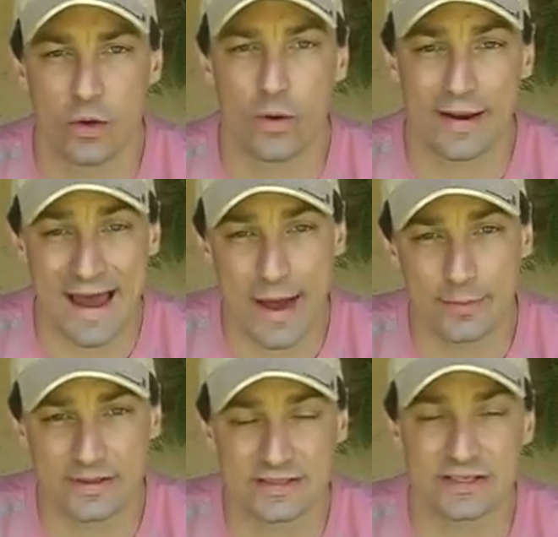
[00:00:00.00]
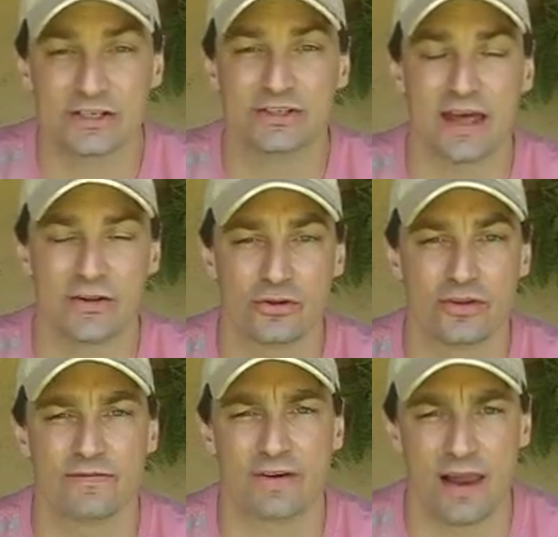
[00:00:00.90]
What happens is then you
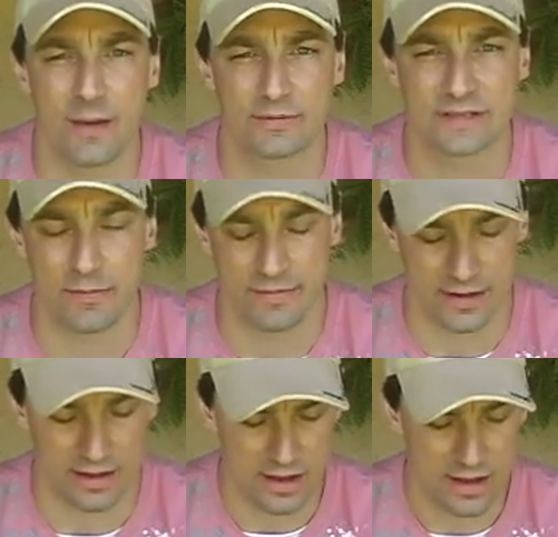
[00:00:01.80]
develop something